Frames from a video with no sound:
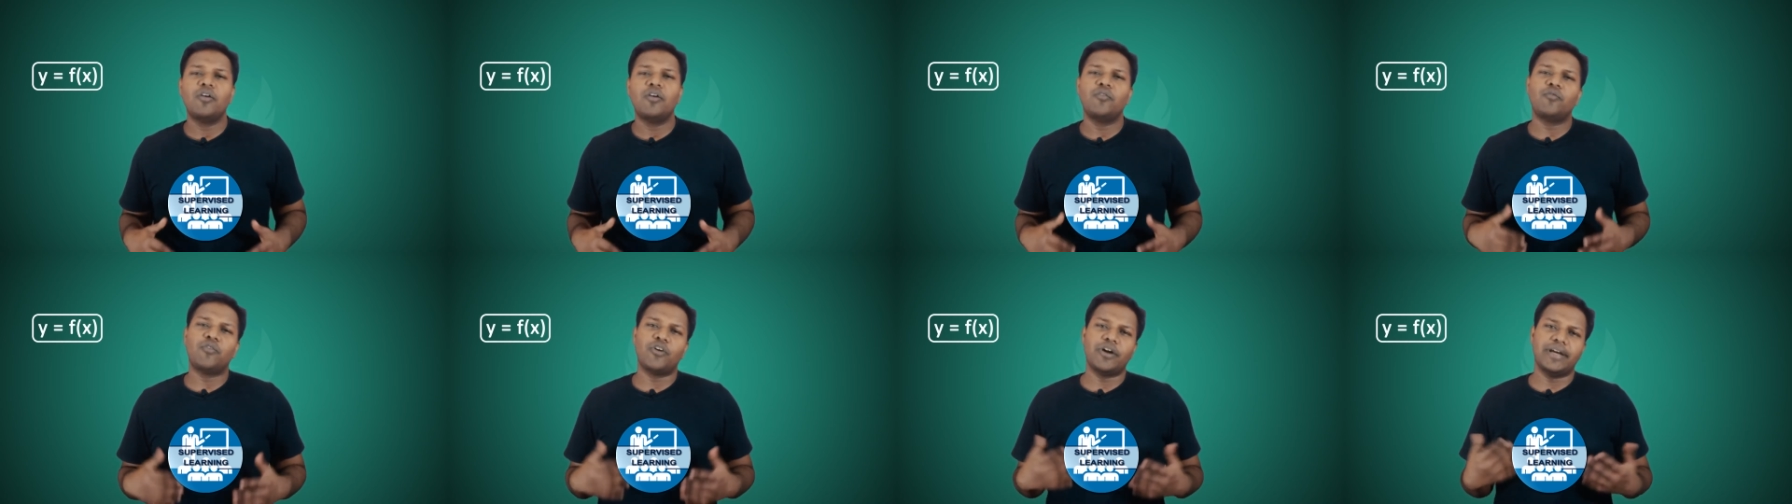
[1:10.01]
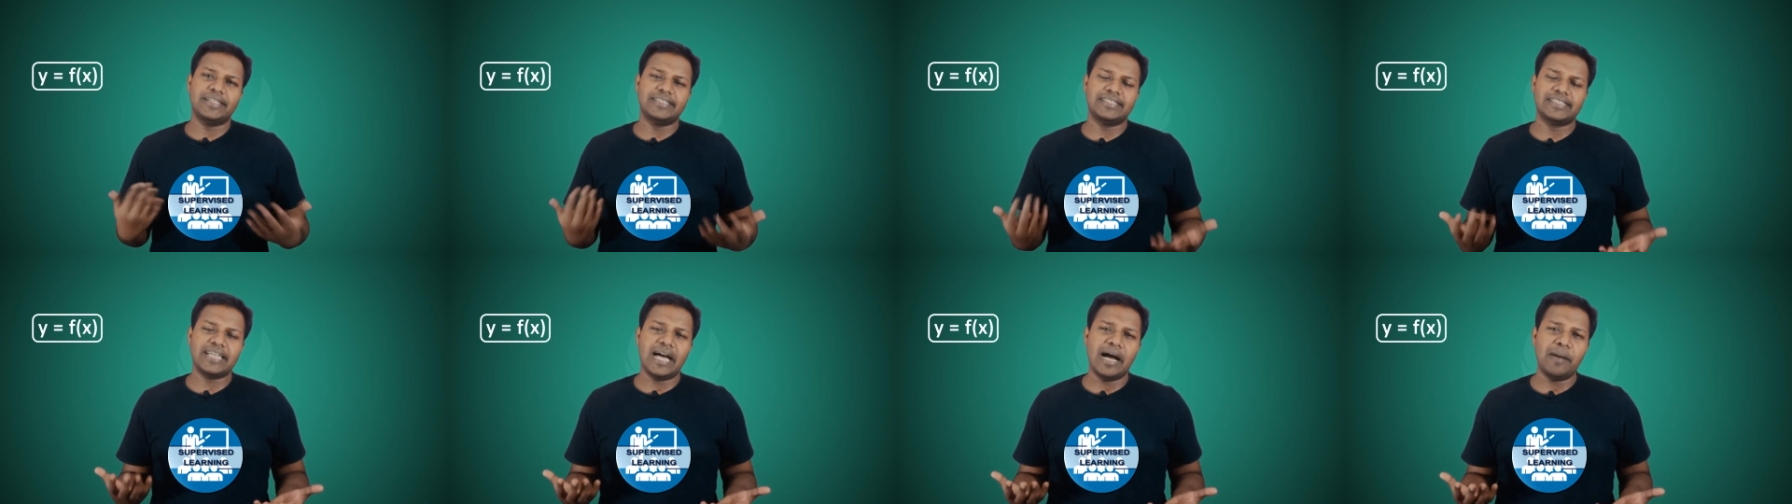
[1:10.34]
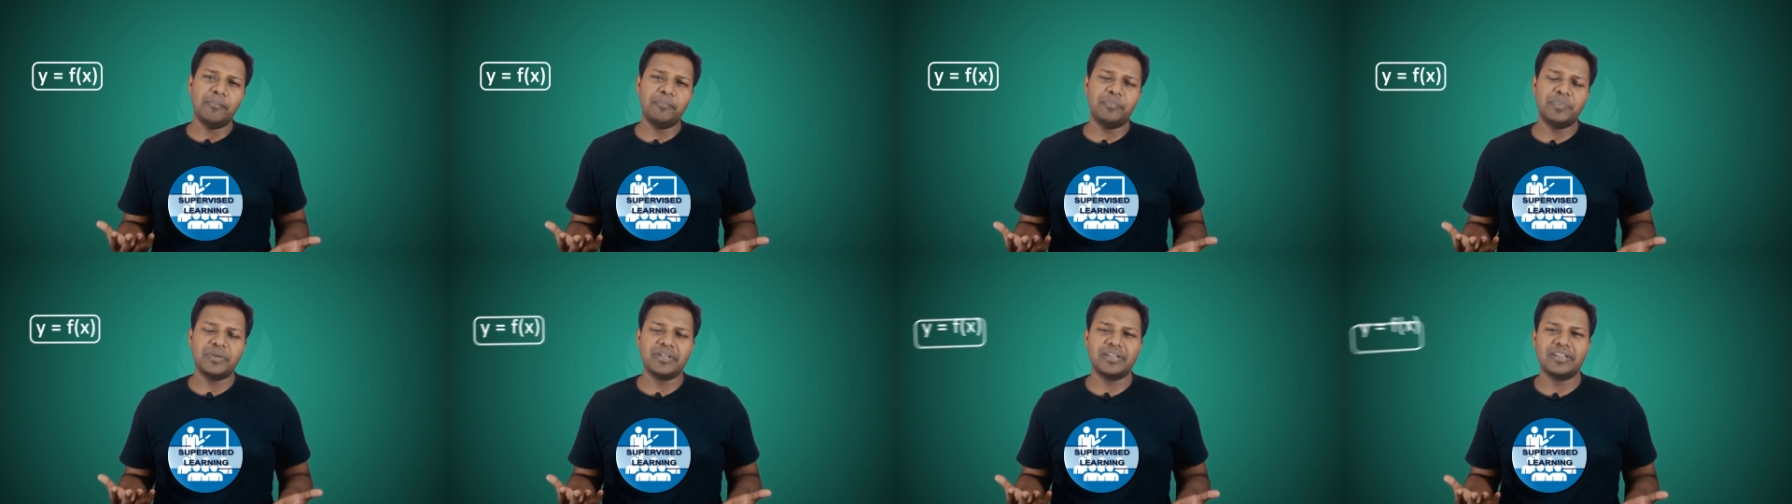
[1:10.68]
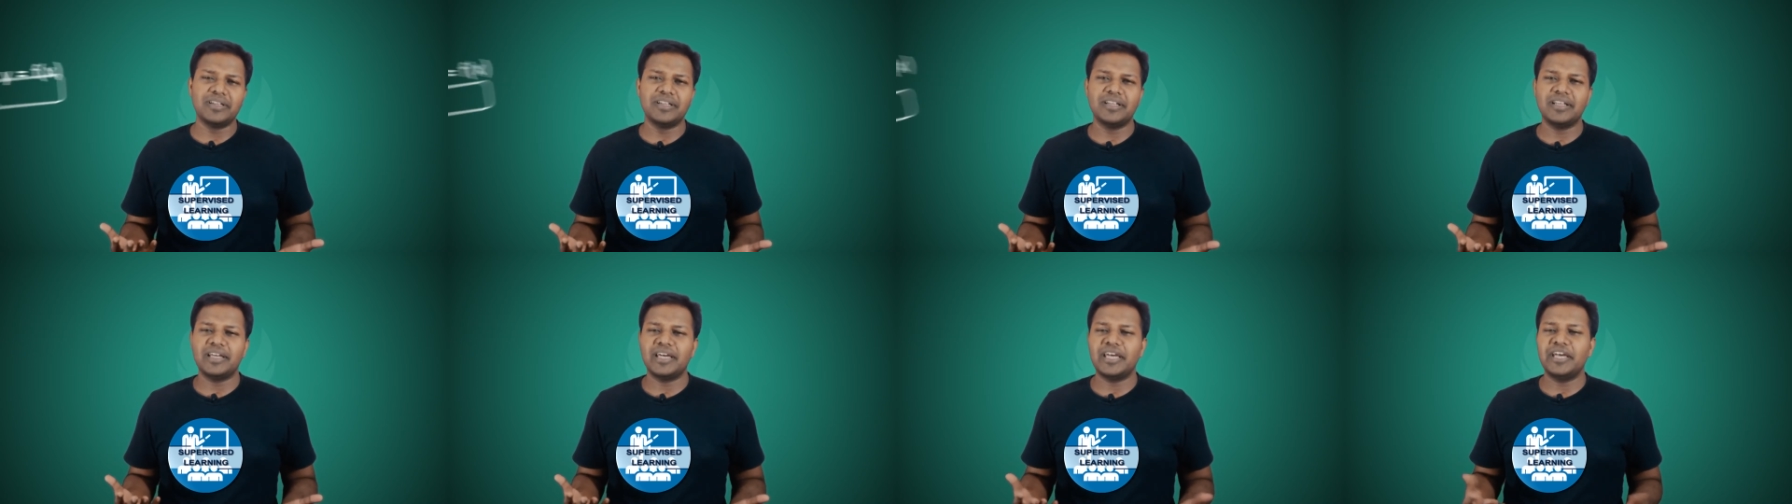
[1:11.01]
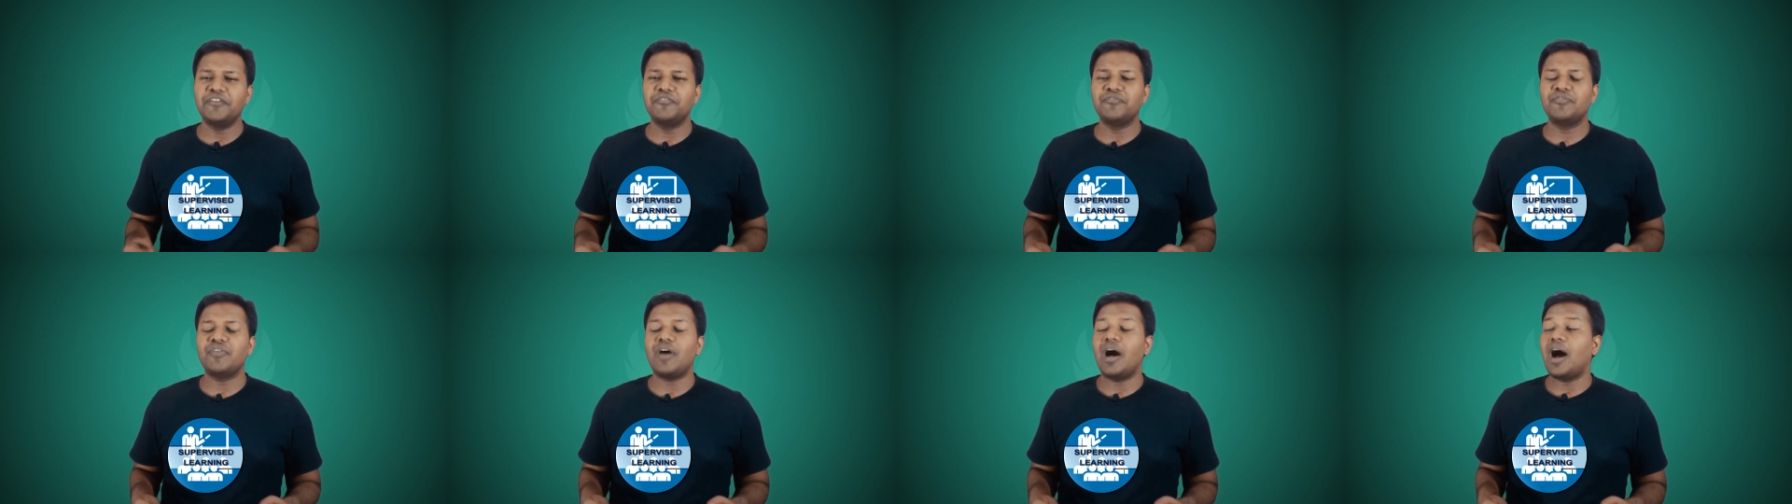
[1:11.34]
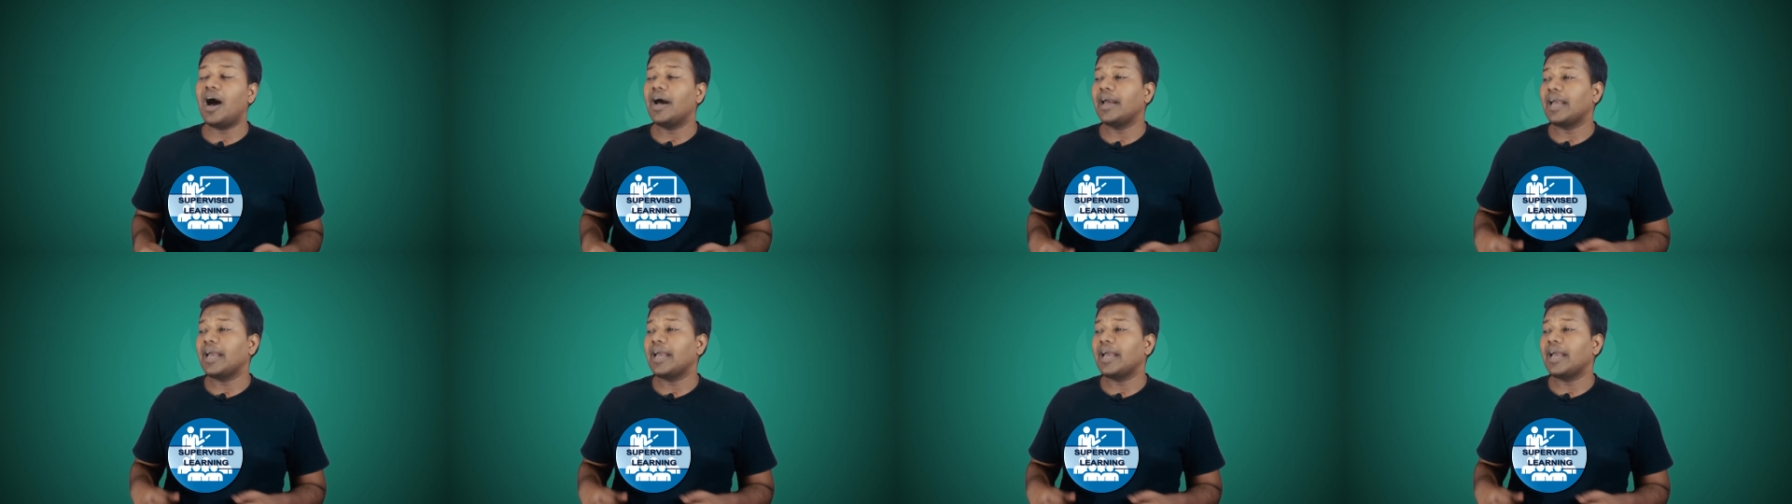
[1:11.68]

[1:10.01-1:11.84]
For example, if I